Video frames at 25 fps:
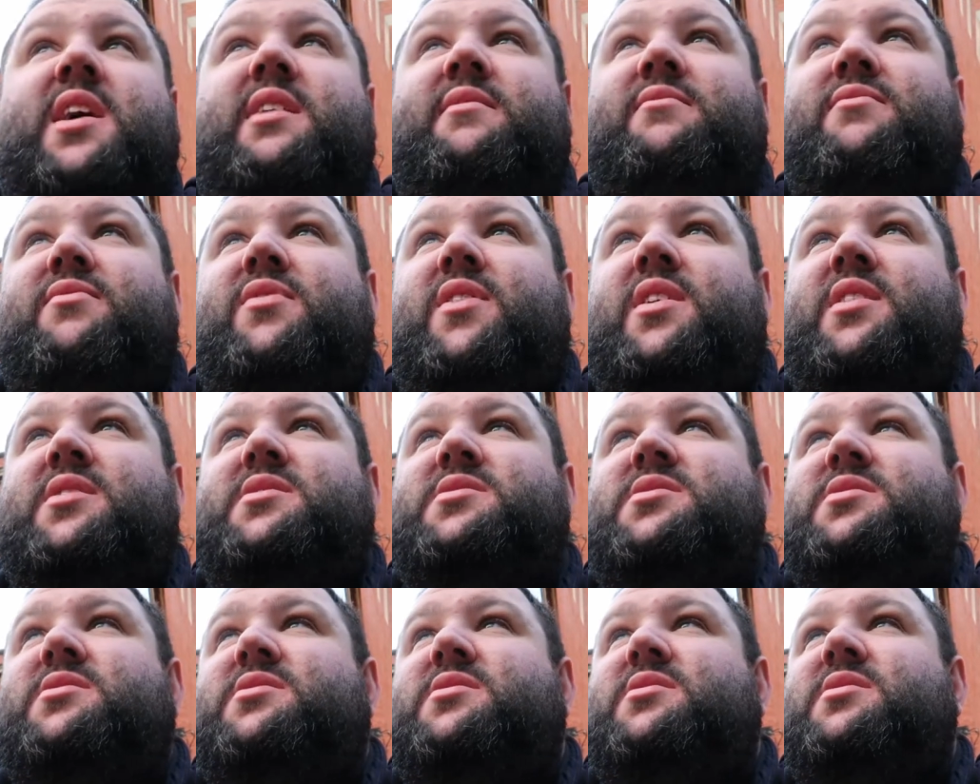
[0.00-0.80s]
getting
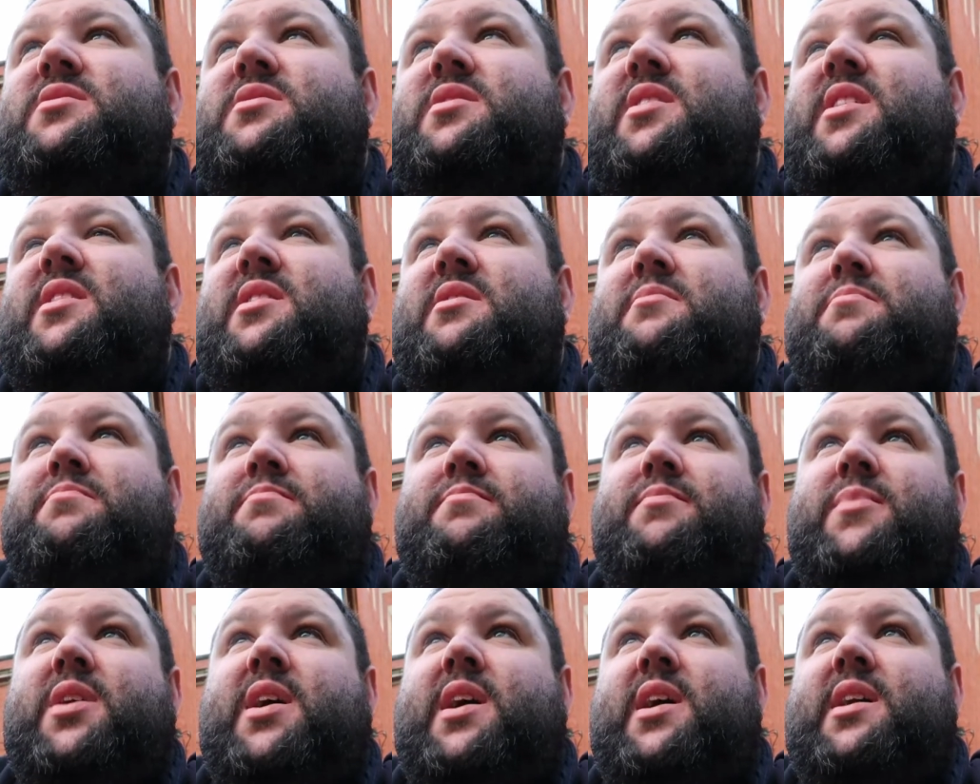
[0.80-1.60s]
fixed in the
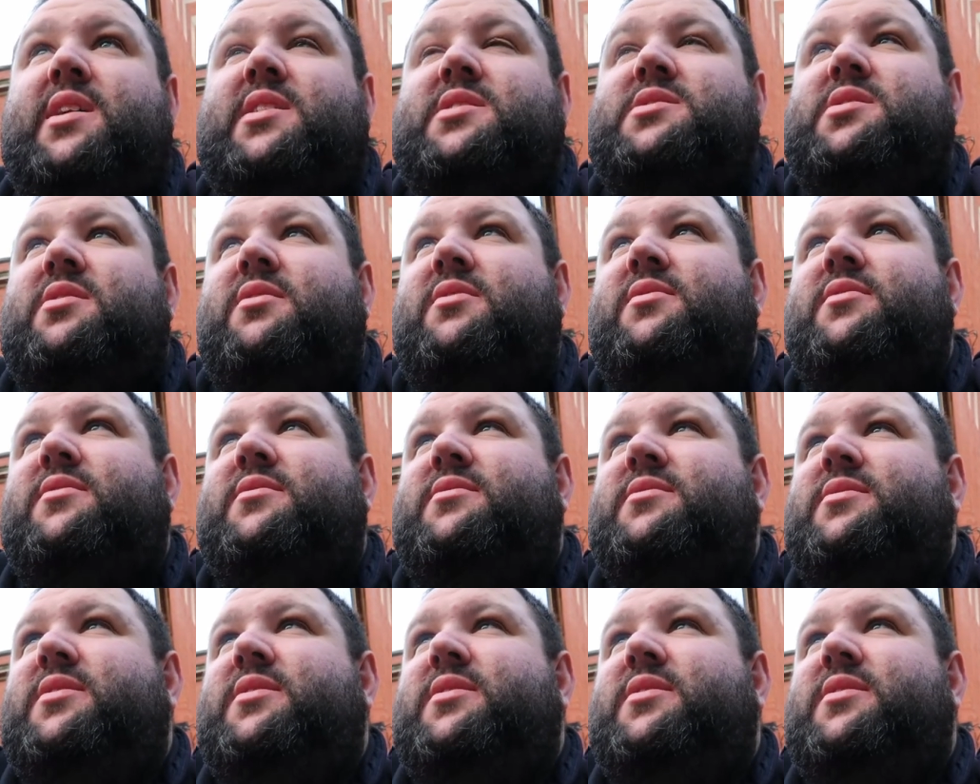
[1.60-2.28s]
mechanics lot.